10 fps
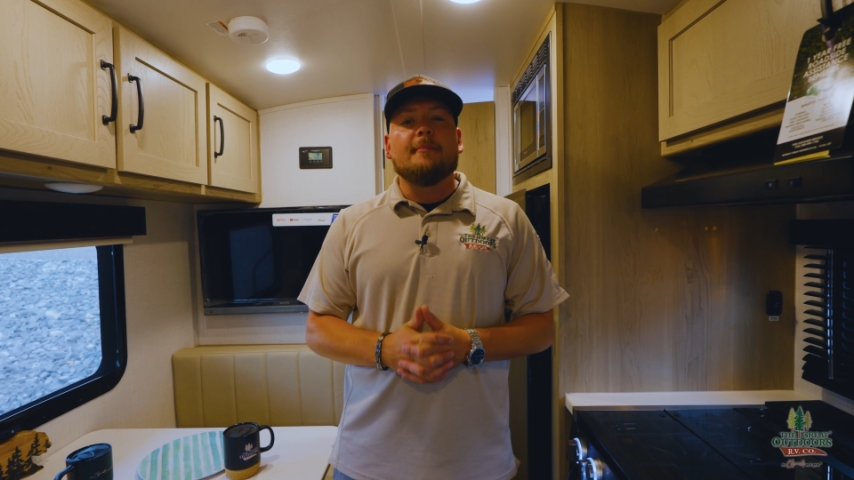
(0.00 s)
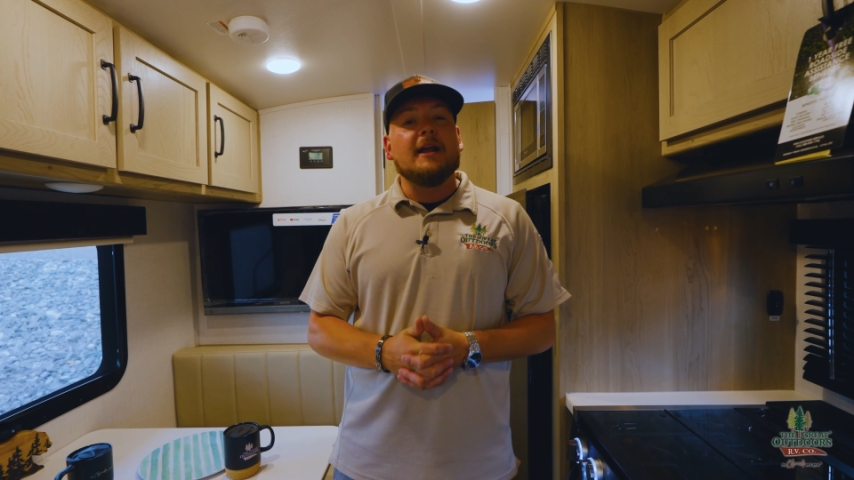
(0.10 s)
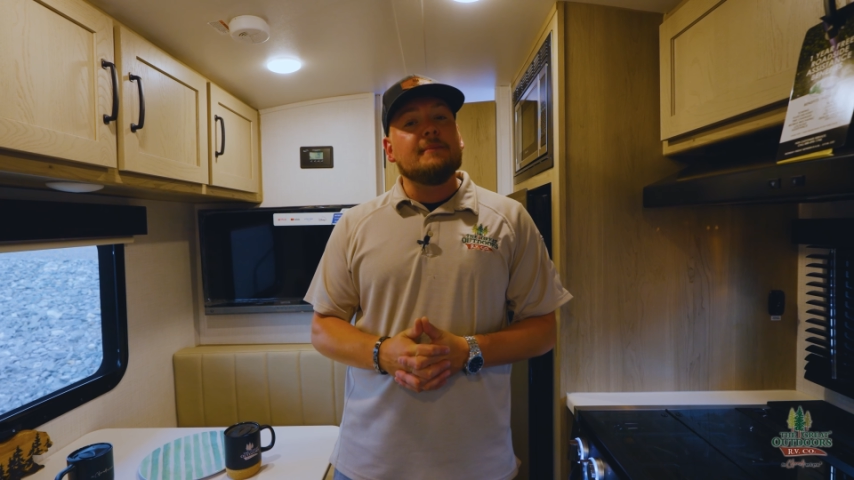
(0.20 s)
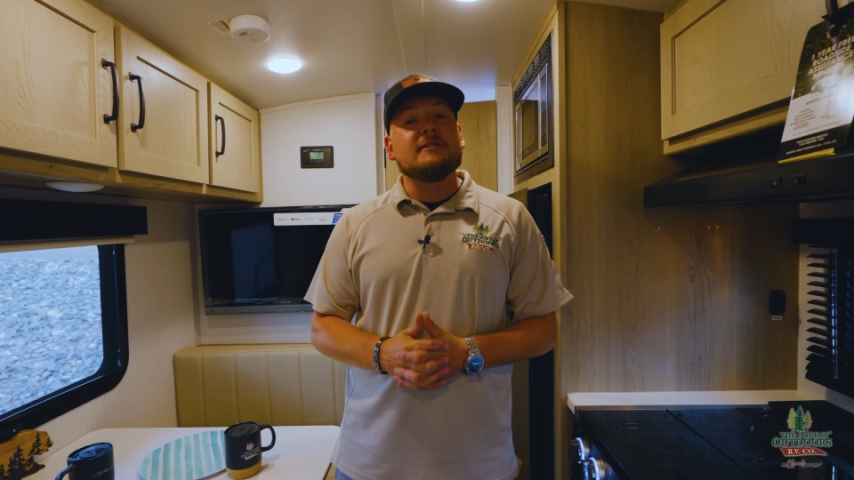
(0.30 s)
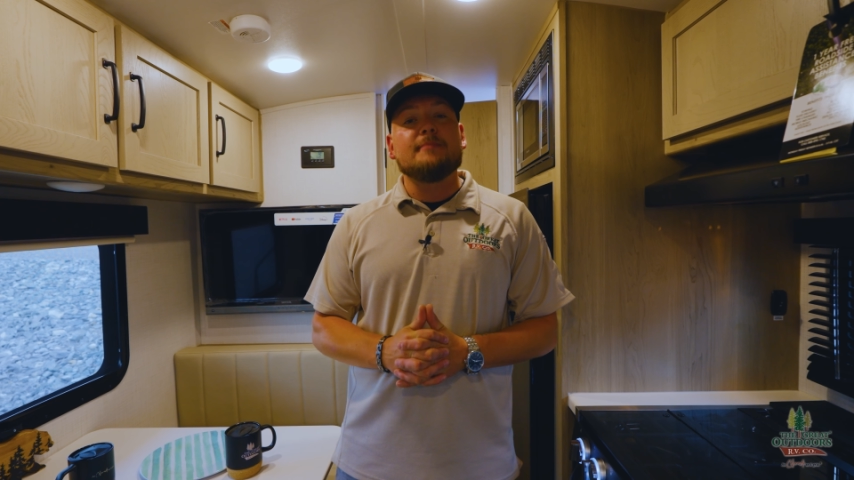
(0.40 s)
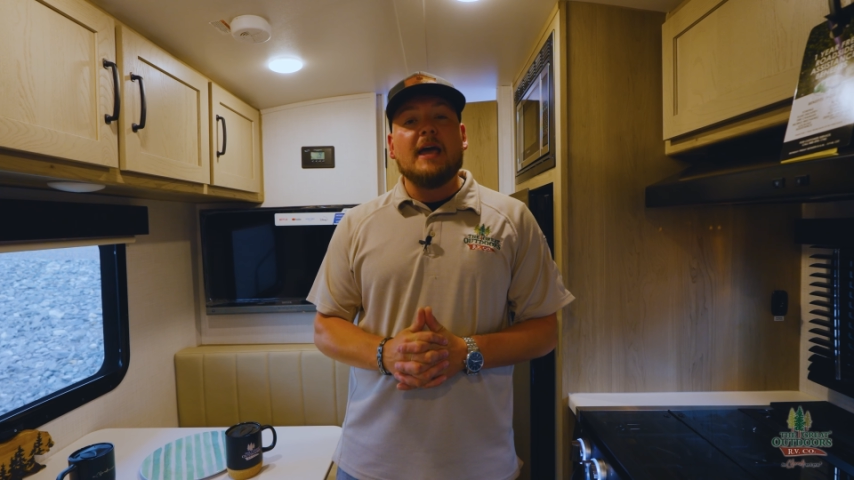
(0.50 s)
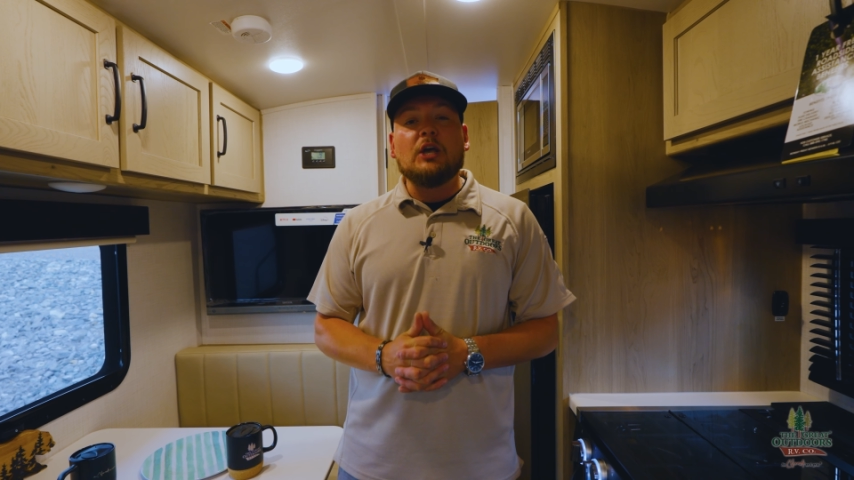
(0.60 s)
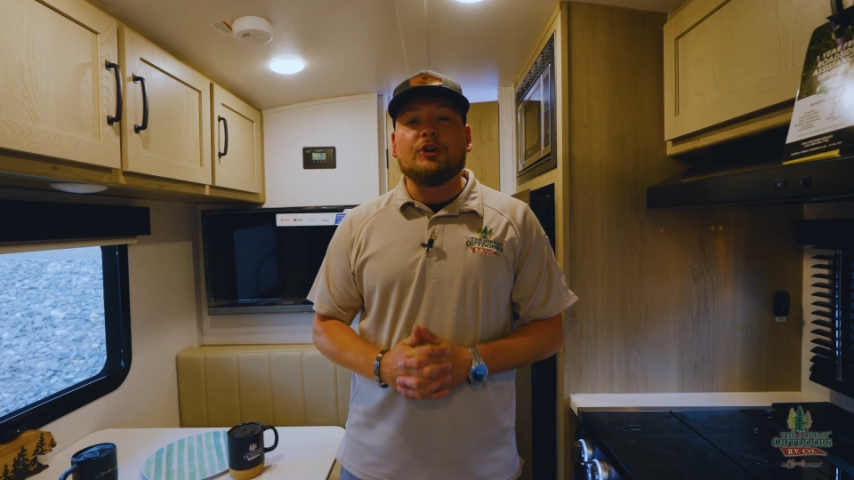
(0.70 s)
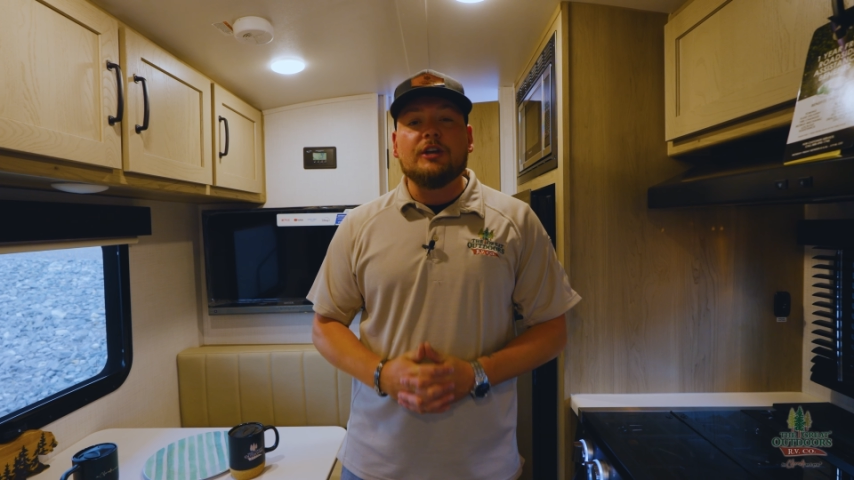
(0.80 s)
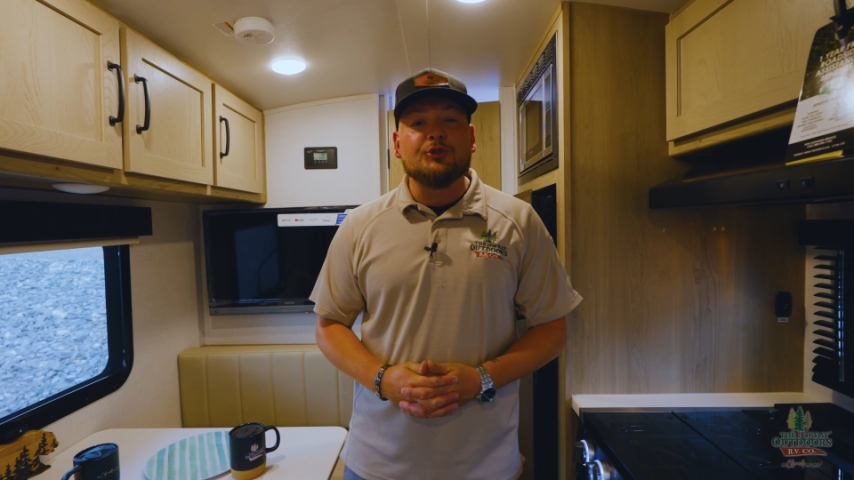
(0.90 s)
My name is
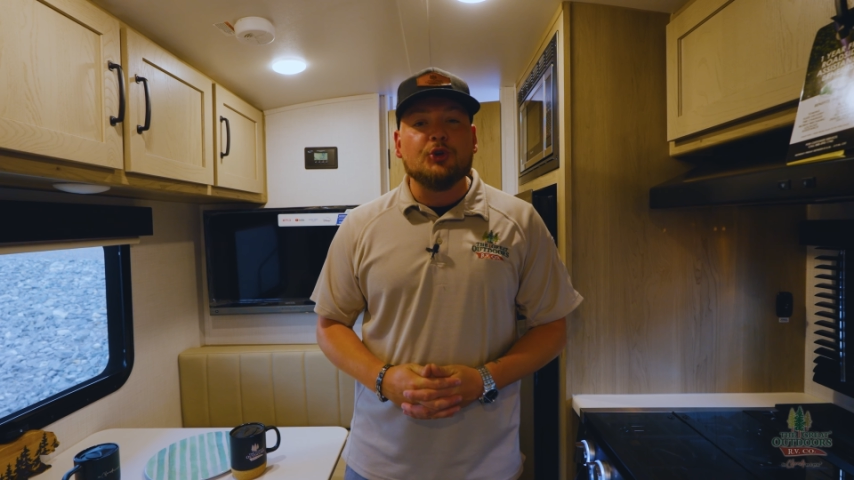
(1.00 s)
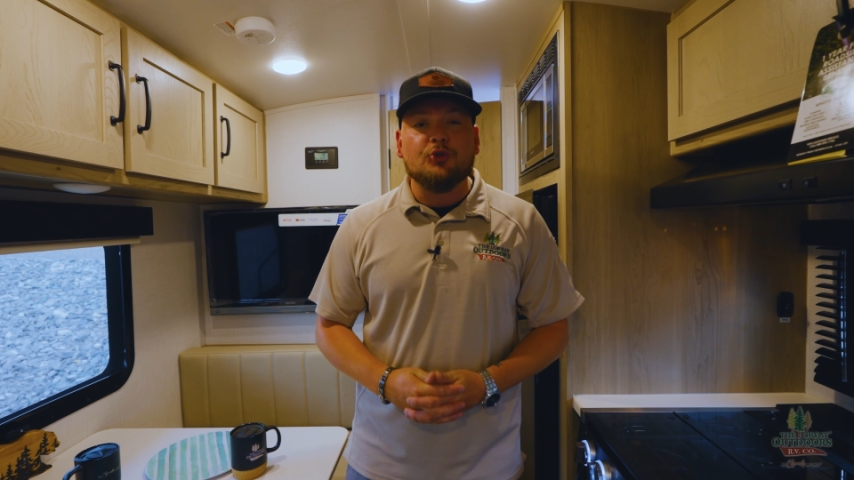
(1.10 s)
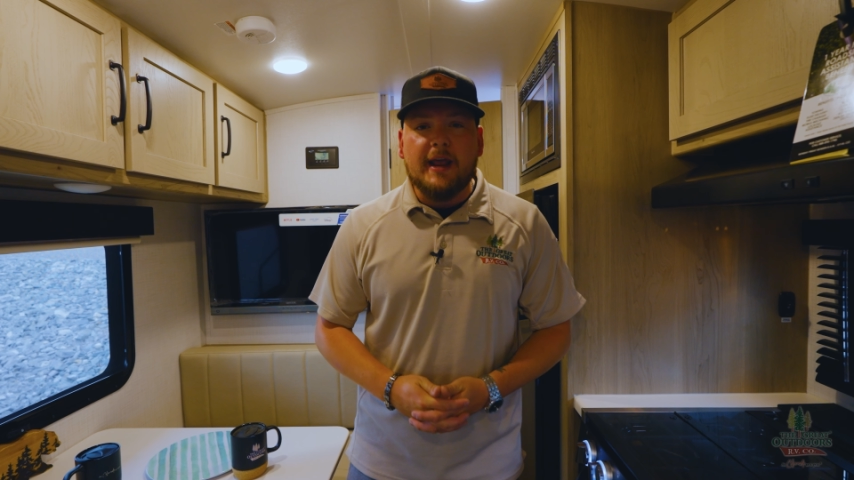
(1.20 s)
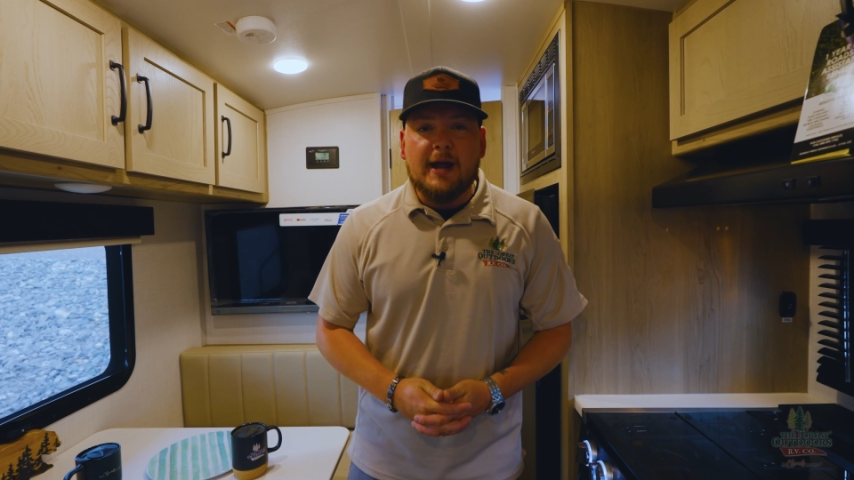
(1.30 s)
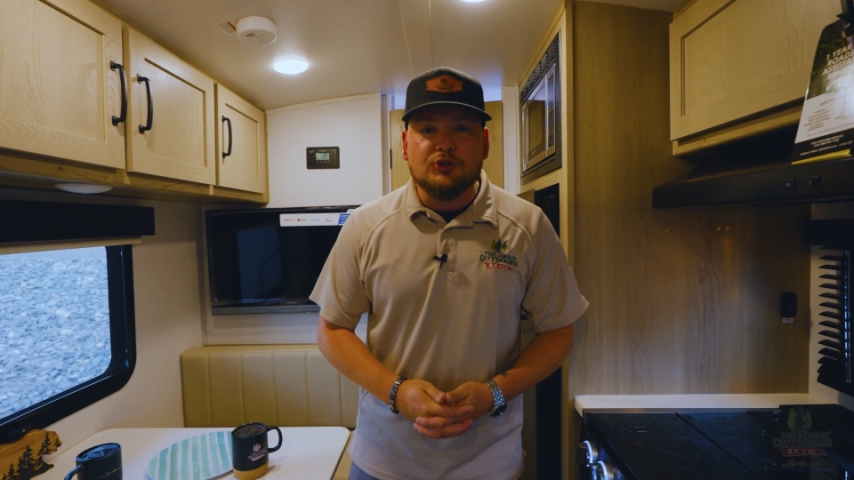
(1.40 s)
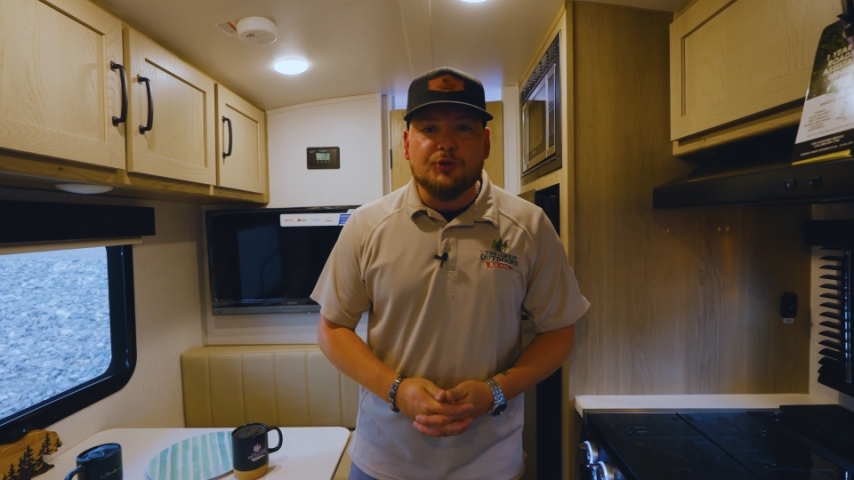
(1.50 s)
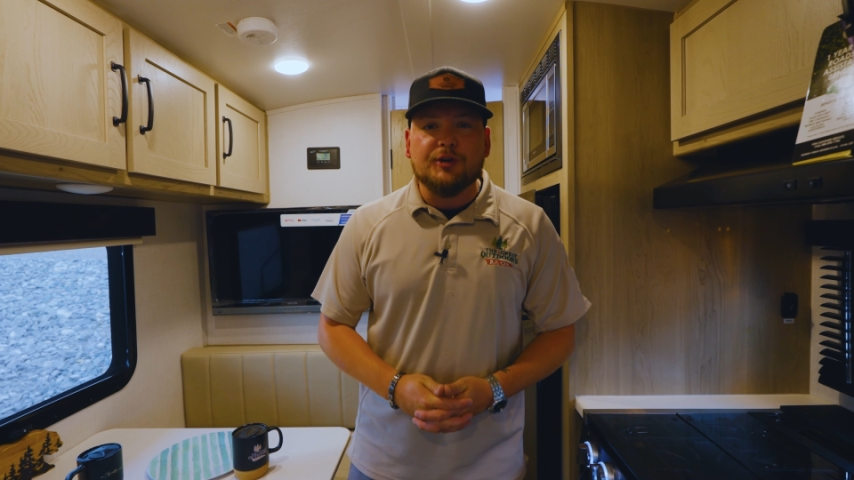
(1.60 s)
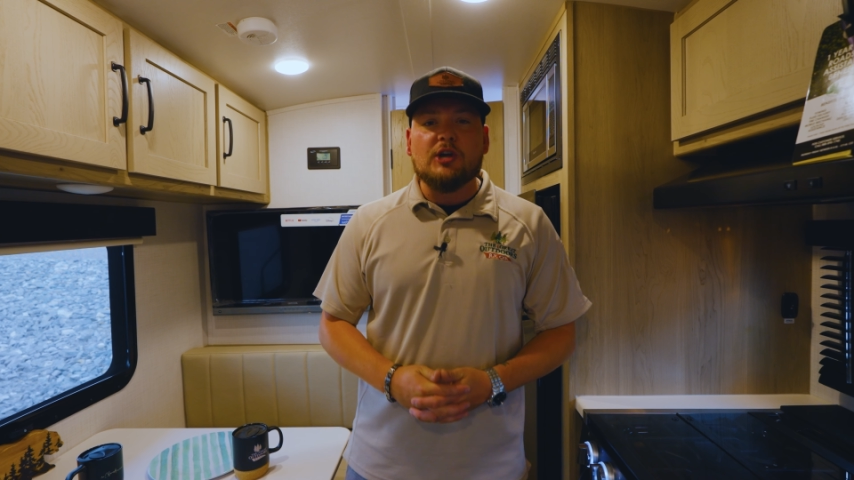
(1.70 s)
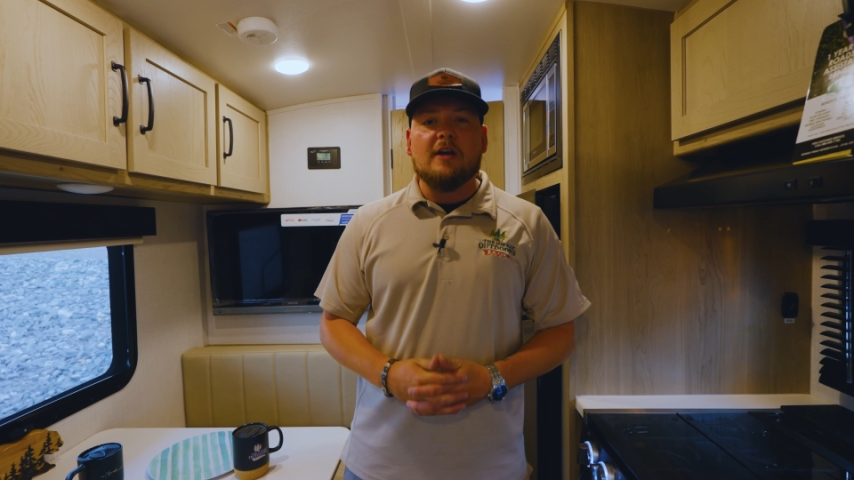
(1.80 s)
Michael here at the Great Outdoors